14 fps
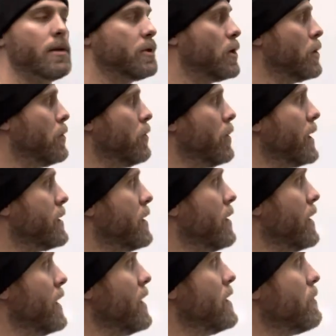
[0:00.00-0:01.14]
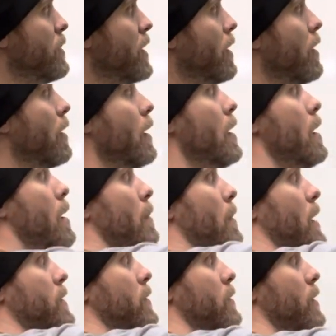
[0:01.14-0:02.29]
to get to these bigger
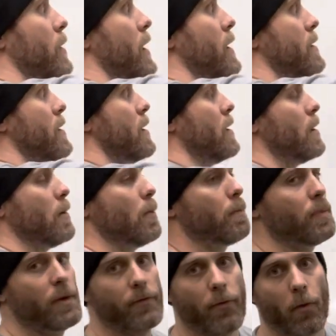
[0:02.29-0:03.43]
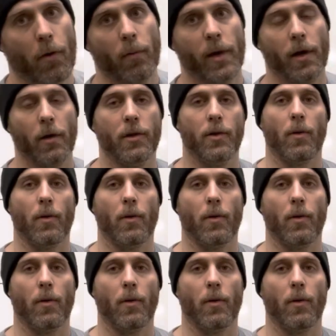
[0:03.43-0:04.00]
muscle units before we go do